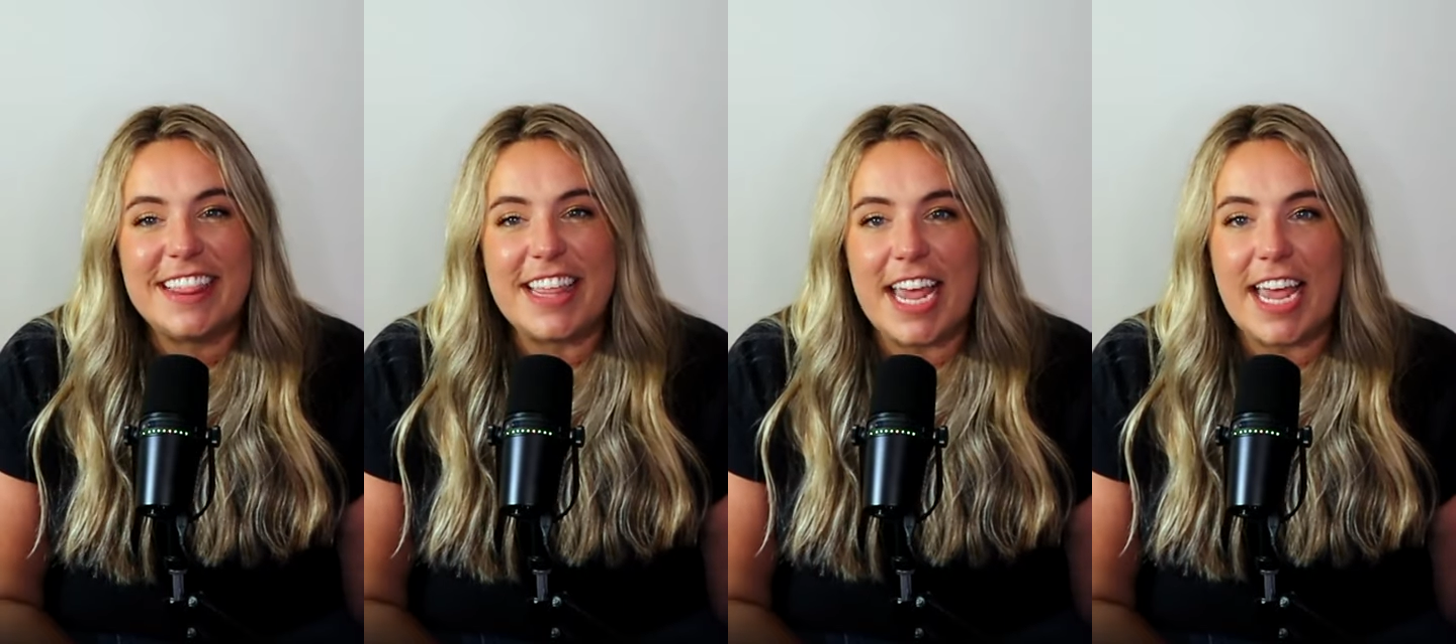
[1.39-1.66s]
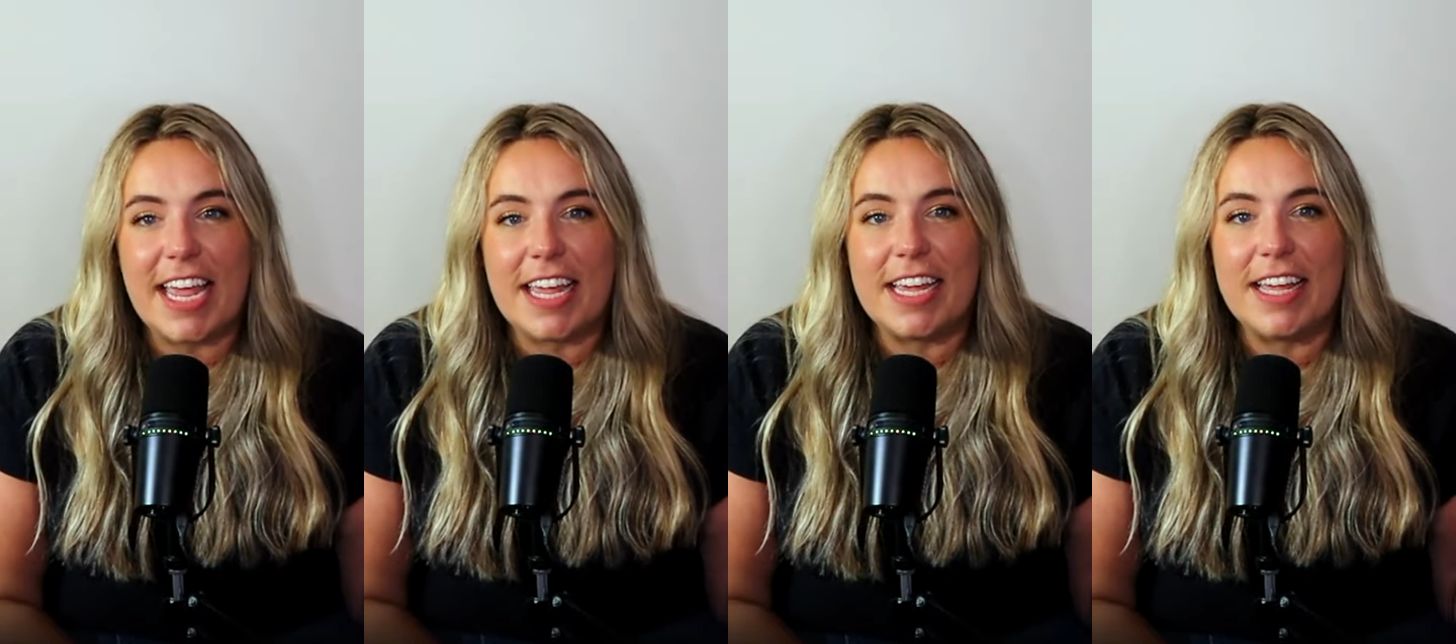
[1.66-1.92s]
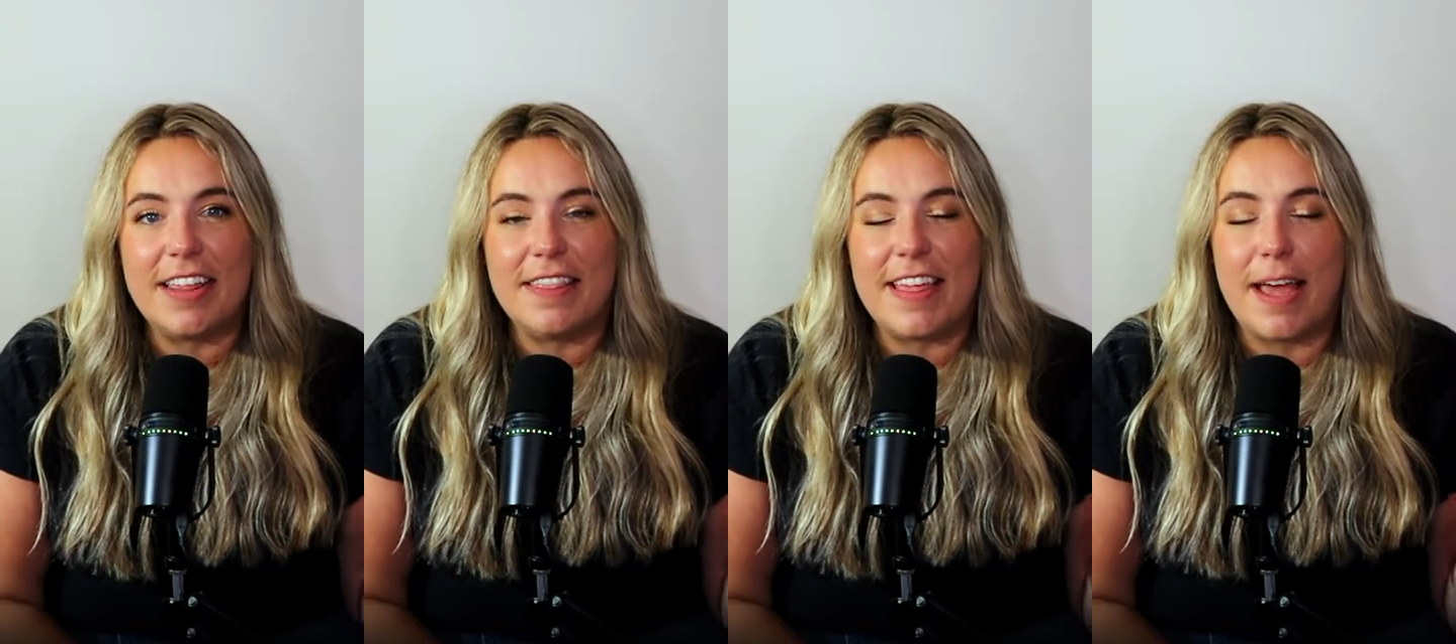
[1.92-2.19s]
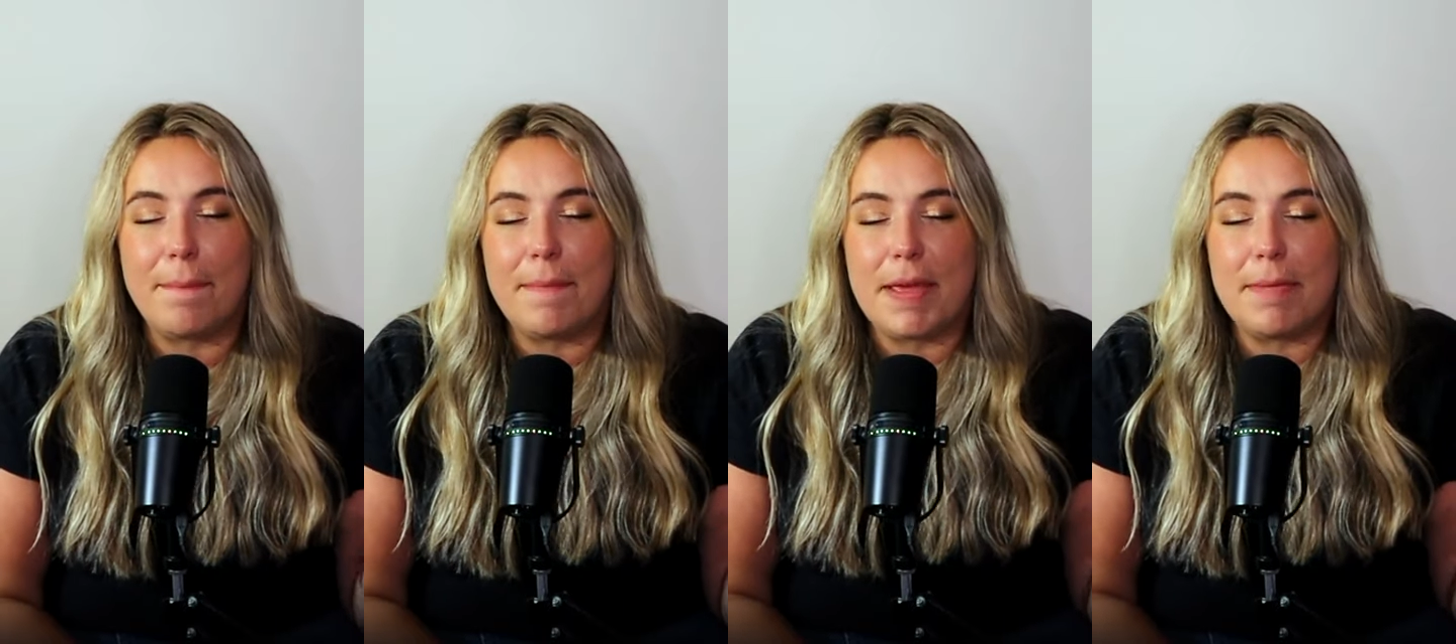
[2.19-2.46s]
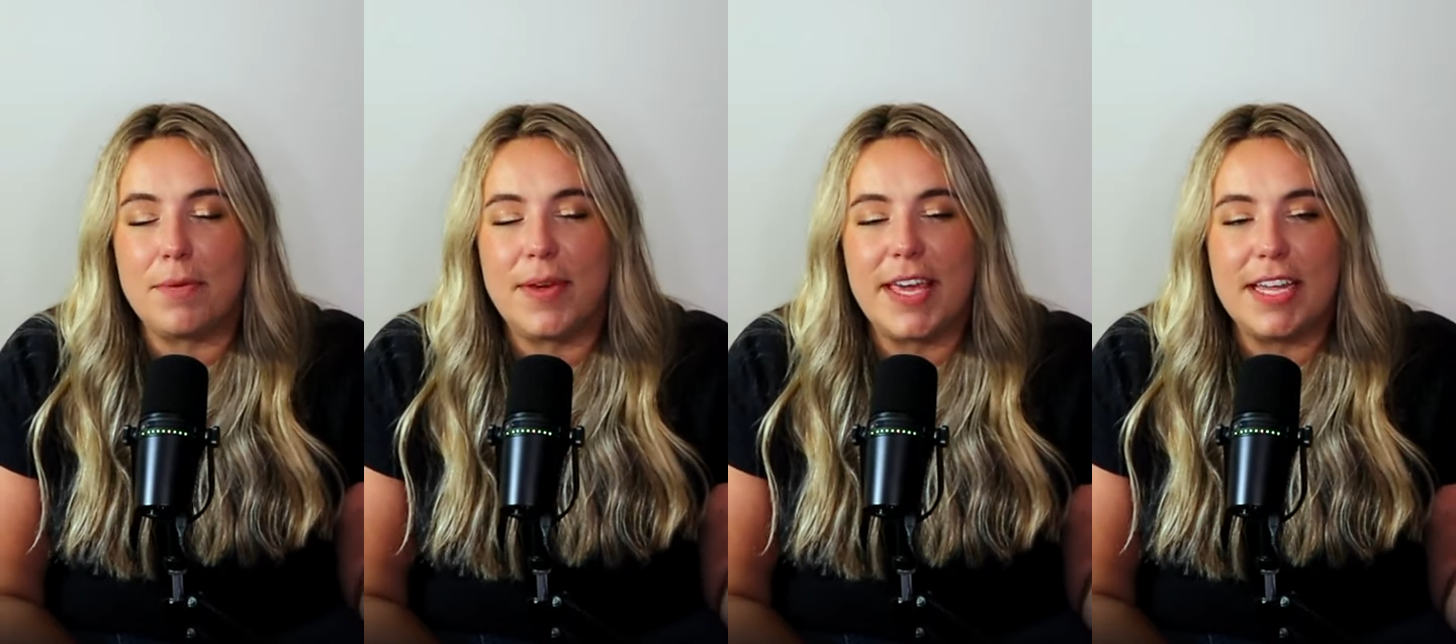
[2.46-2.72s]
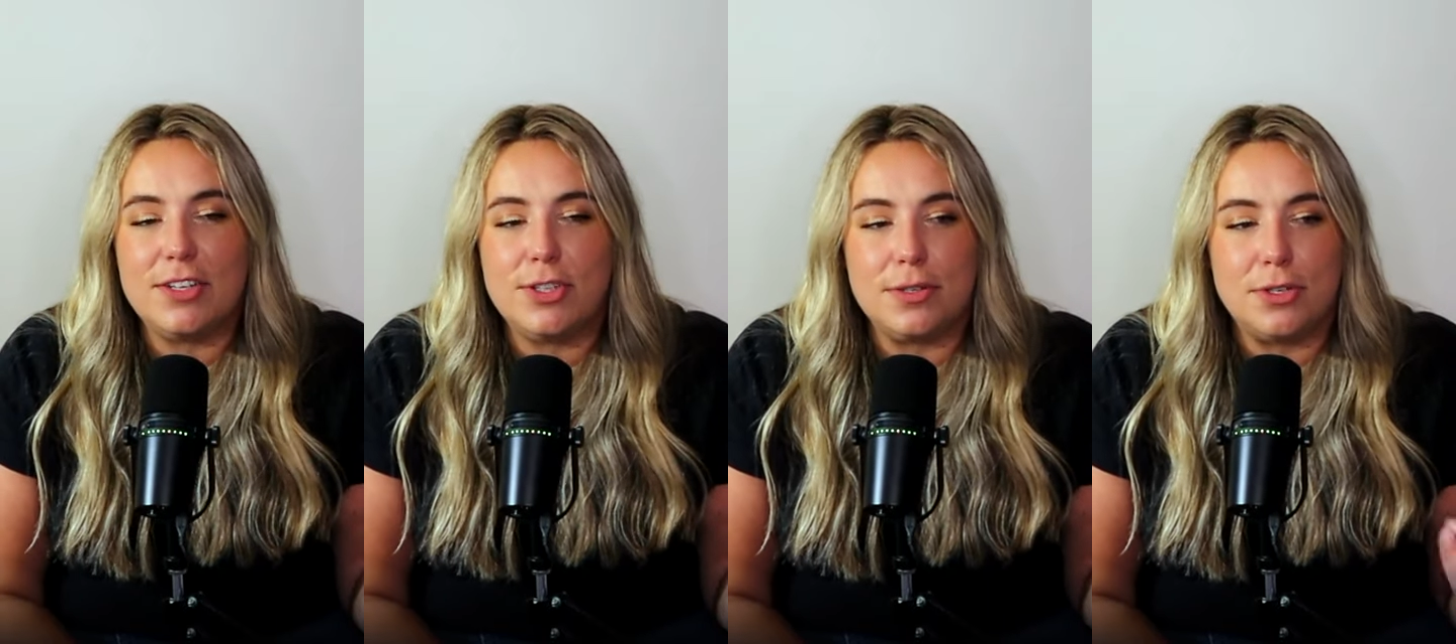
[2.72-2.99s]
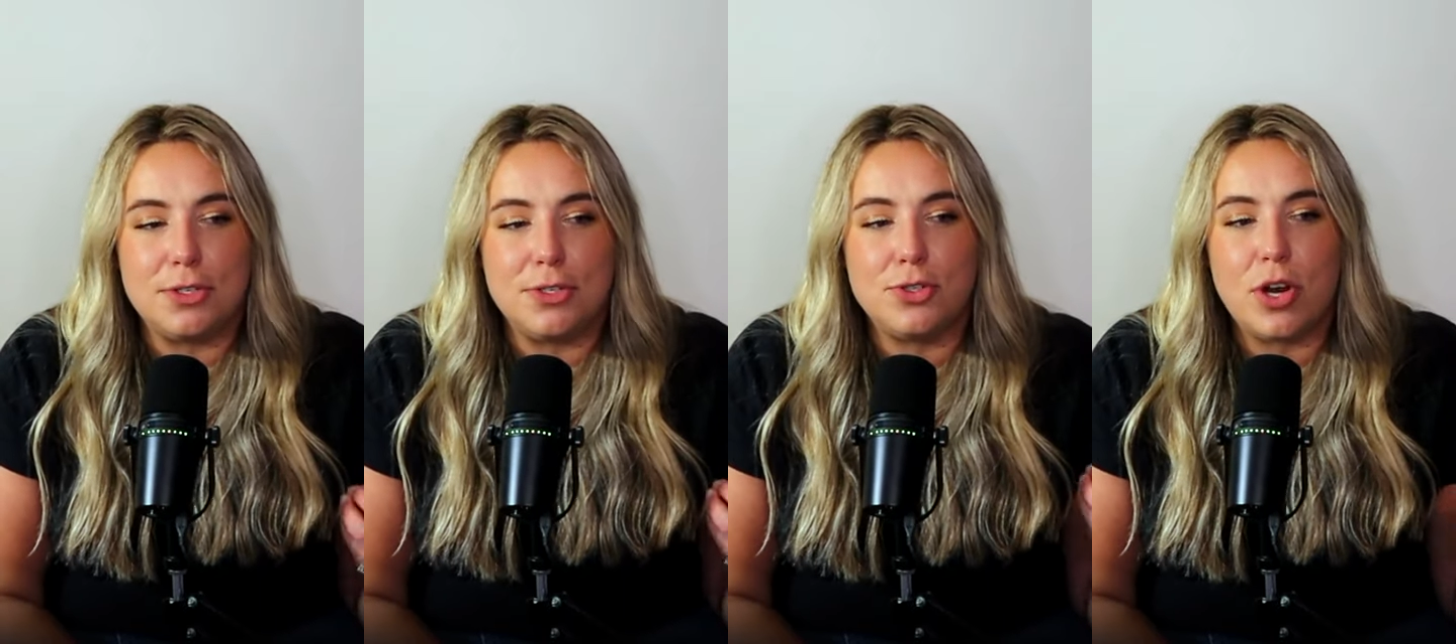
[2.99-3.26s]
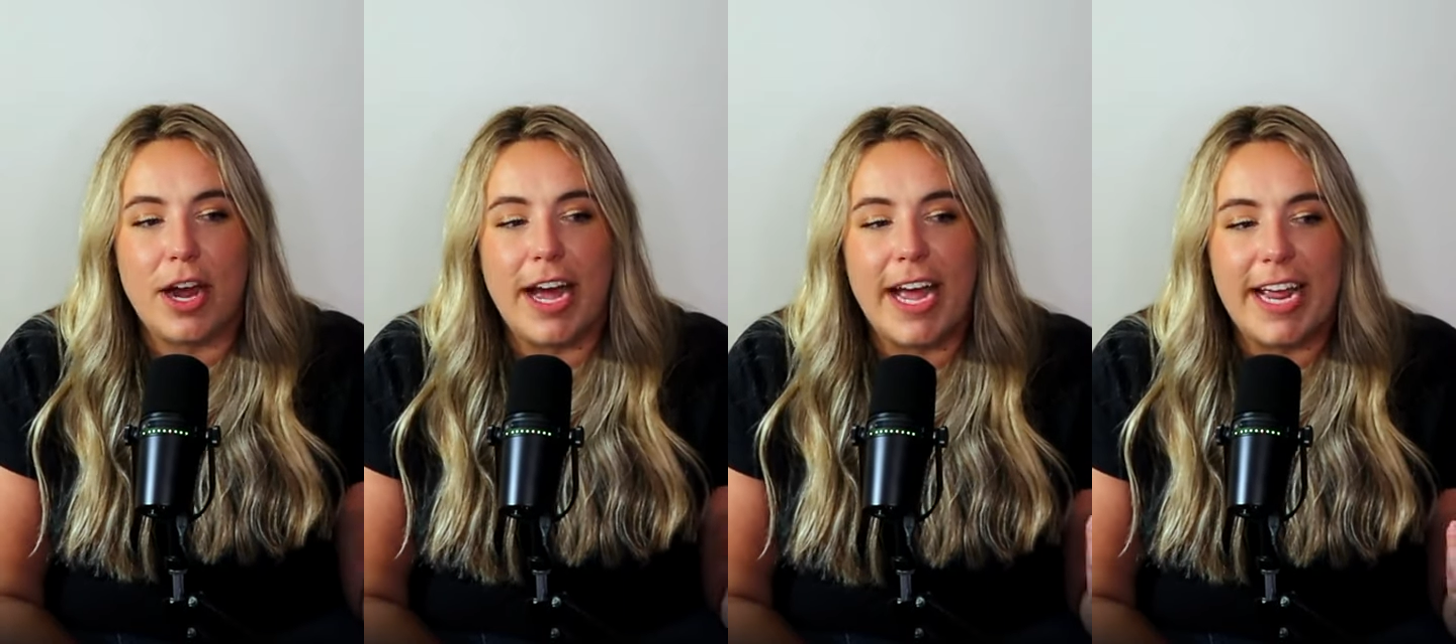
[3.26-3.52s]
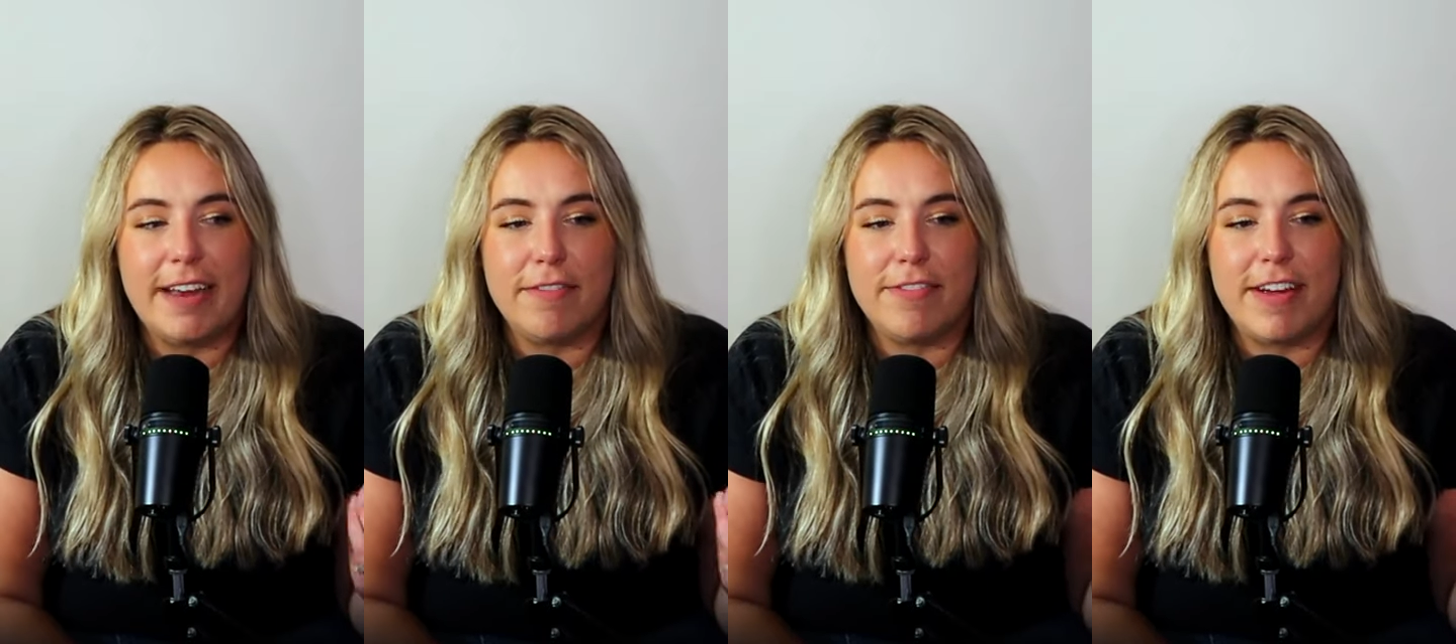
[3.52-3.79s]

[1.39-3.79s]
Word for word: thing that maybe we can do to try and